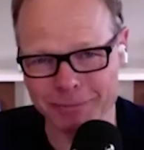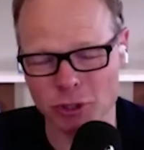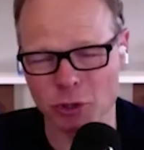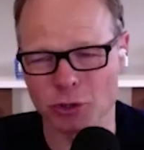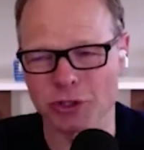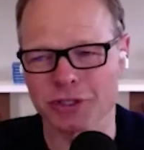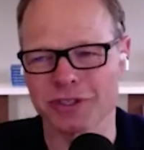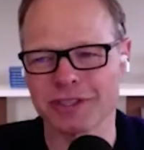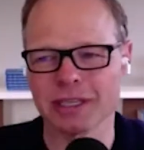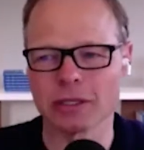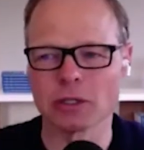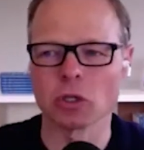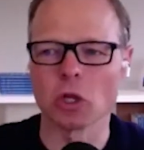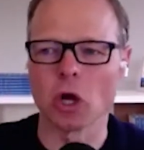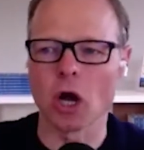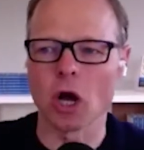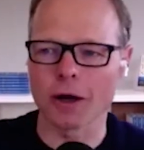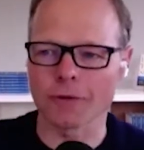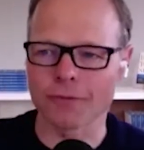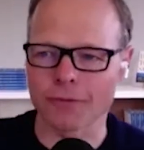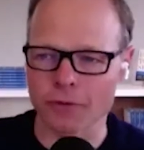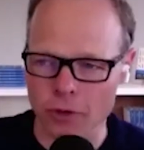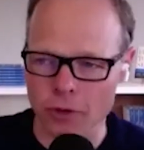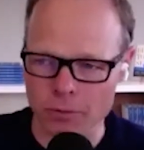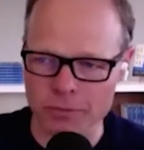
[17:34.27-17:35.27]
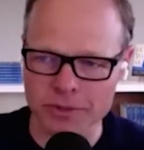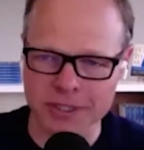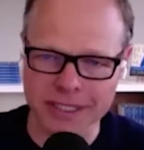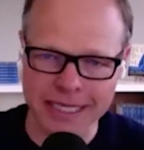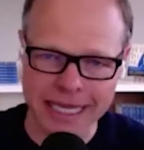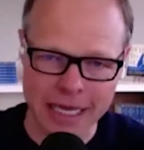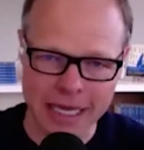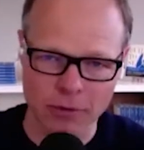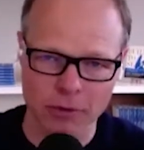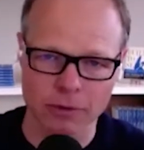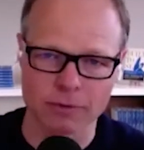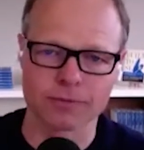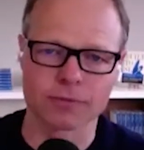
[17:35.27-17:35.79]
So you see law firms,
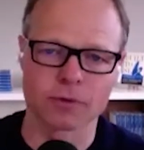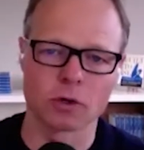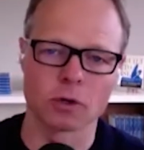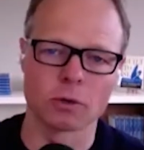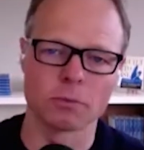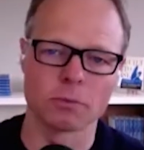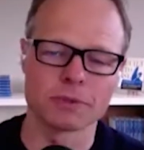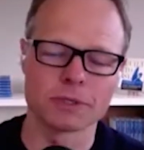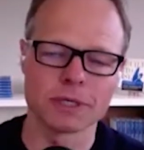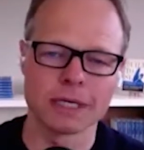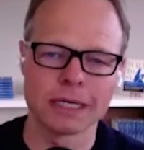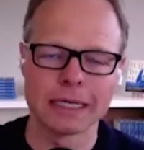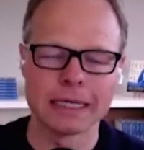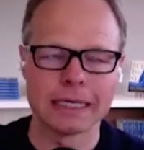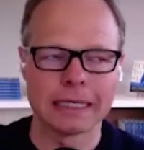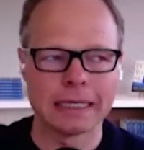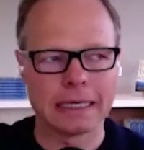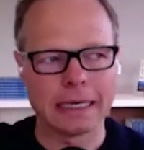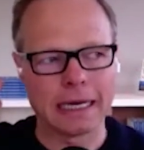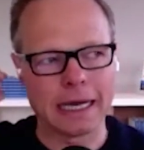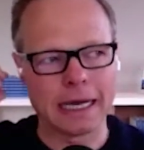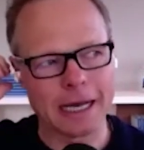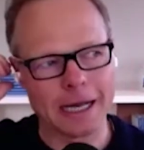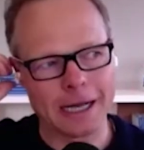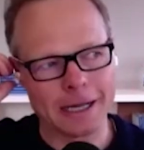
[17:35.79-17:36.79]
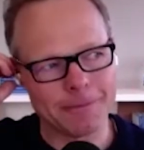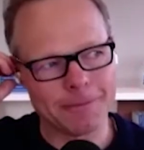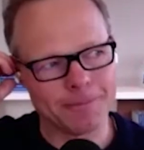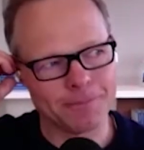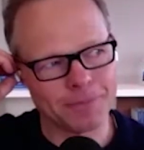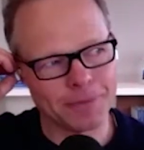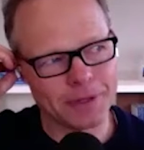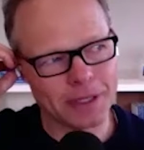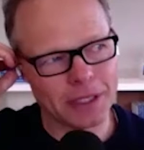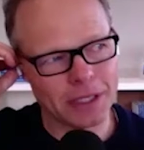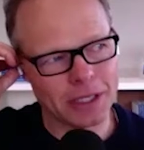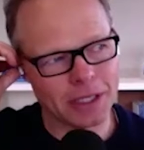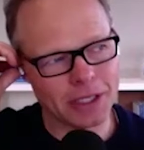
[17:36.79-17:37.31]
accounting firms,
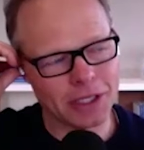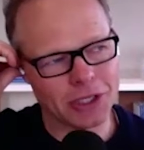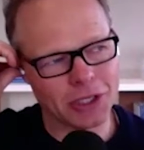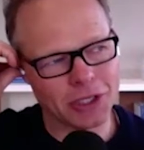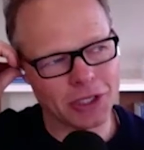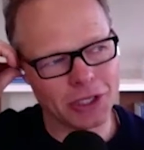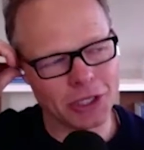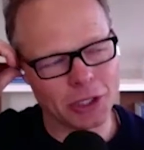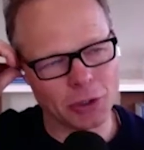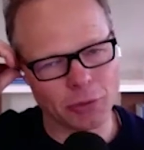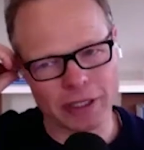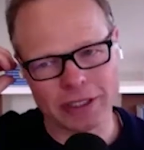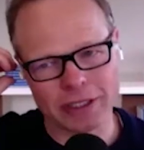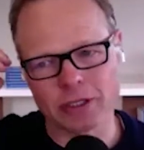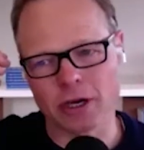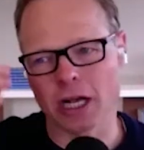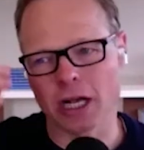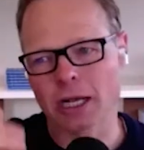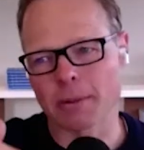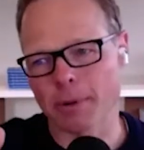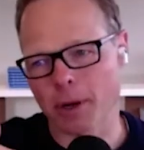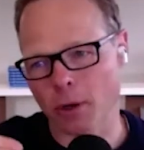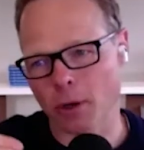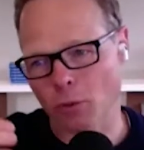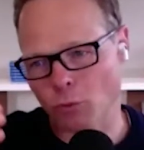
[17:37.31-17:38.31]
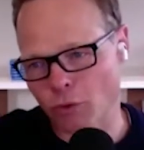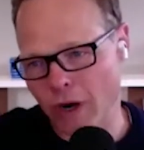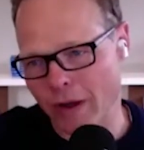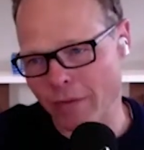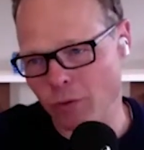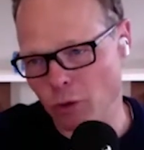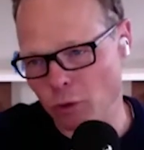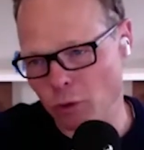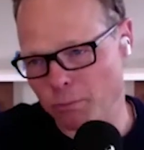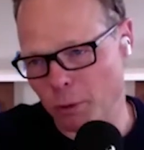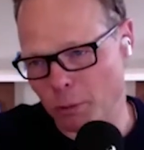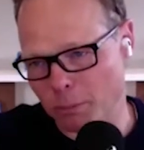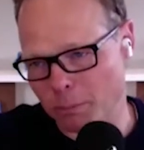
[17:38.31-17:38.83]
they talk about
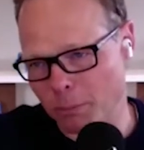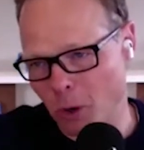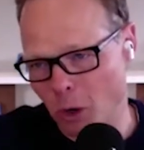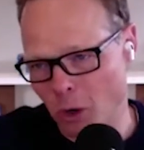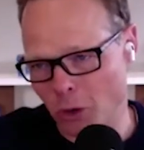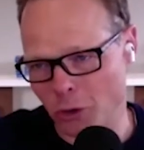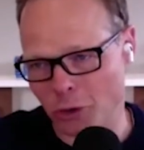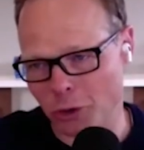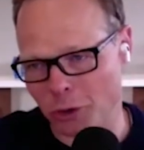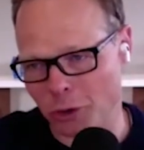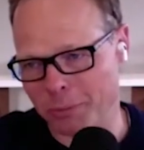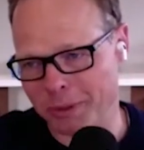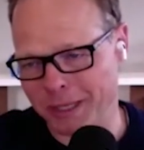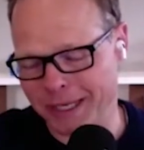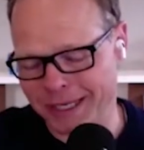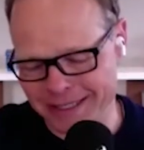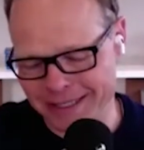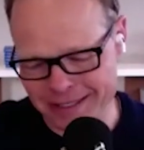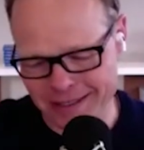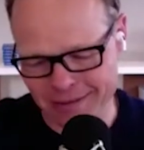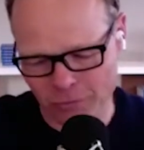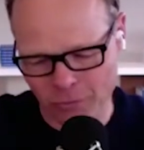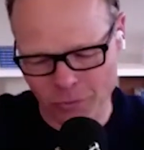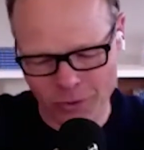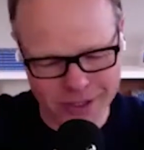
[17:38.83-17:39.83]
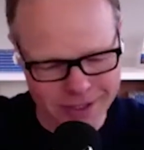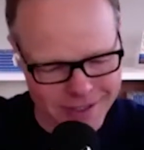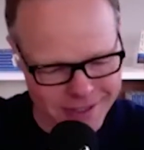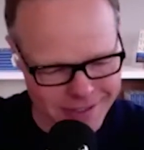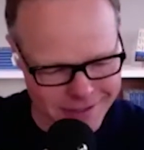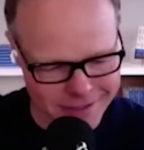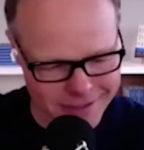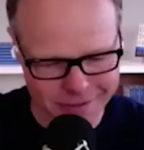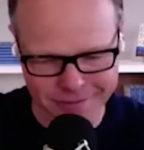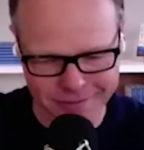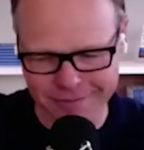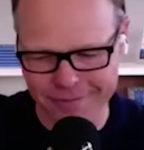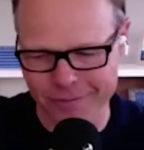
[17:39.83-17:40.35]
revenue per partner, because once
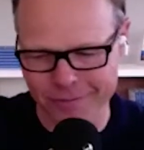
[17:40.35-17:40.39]
the